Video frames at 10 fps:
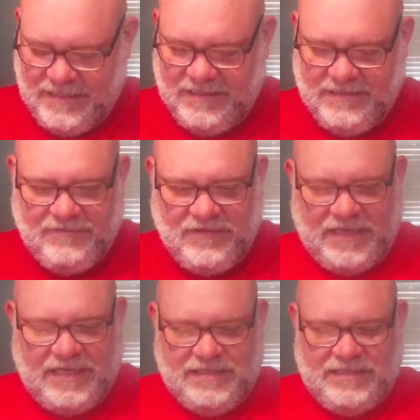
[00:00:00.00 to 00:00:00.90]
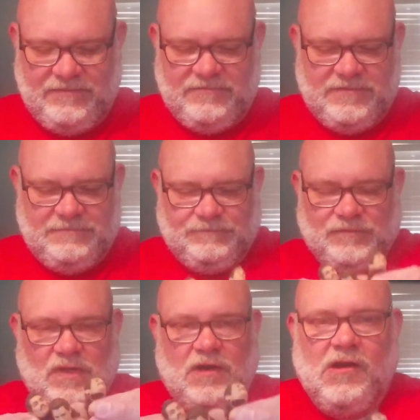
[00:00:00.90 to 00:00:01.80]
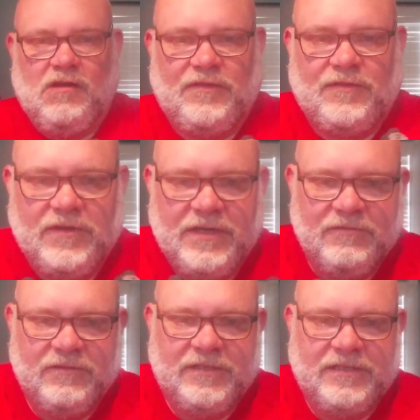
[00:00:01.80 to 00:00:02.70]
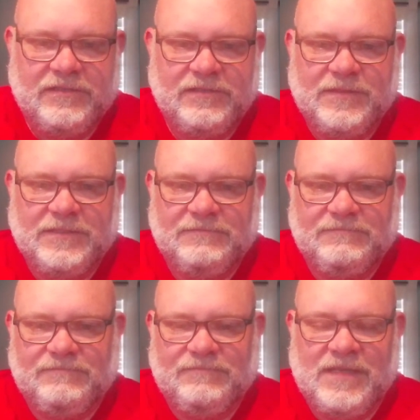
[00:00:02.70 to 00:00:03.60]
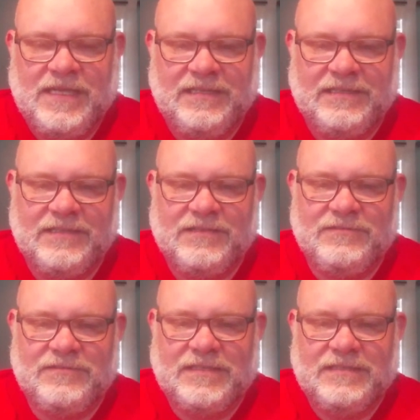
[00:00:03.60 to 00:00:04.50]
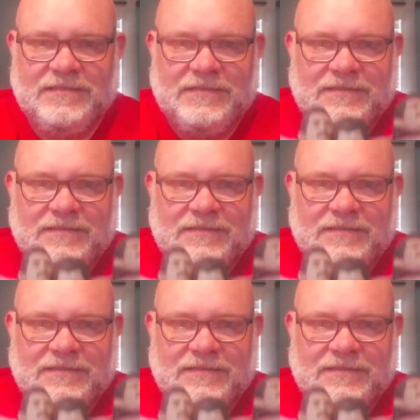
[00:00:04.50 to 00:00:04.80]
I love the kissing one. All three really good, but man, look at those.